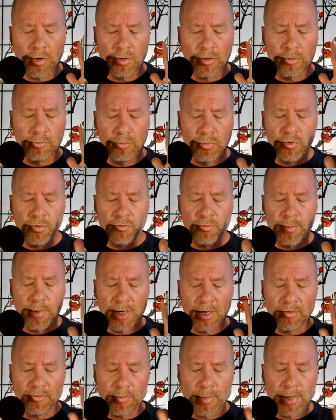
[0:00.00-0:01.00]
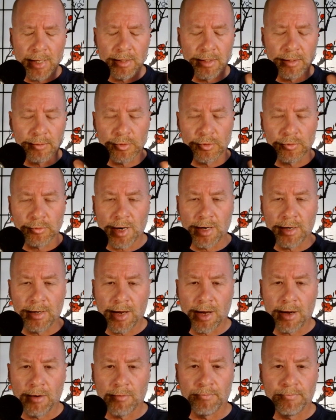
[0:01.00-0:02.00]
the movement of my lips right
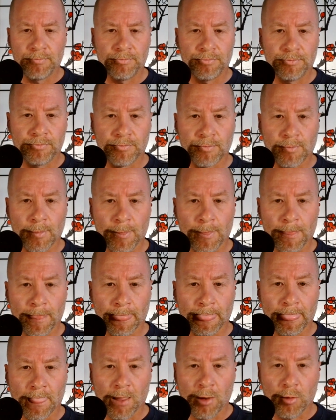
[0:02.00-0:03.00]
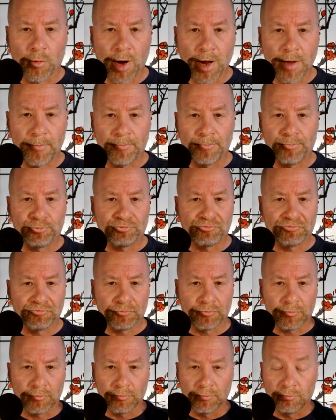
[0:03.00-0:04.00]
now, right?
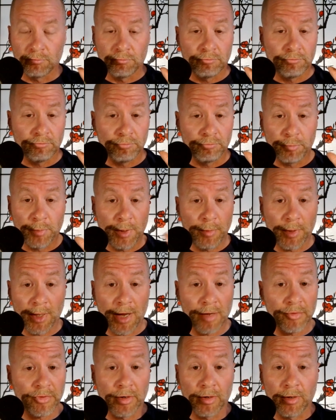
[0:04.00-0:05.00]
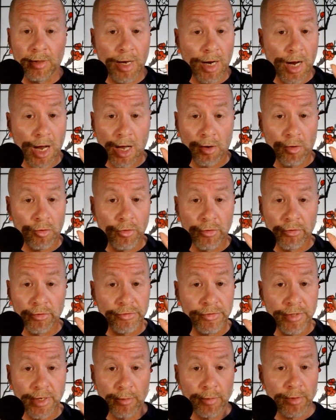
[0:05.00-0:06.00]
People out there like, I don't
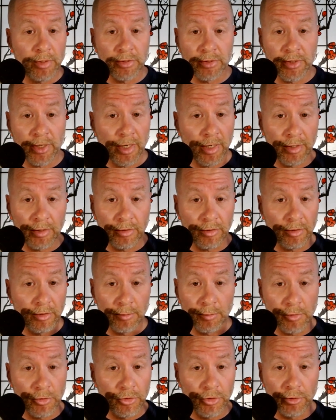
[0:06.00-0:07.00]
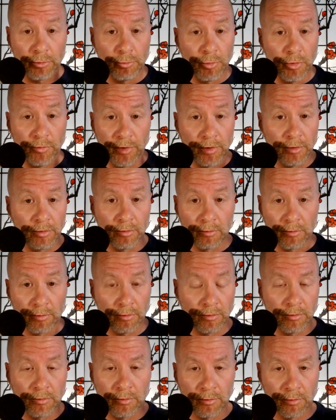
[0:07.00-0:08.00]
understand what he's saying. His lips are just moving,
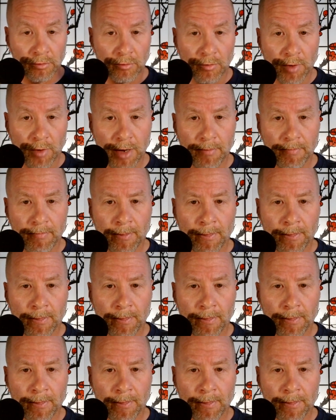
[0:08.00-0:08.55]
right?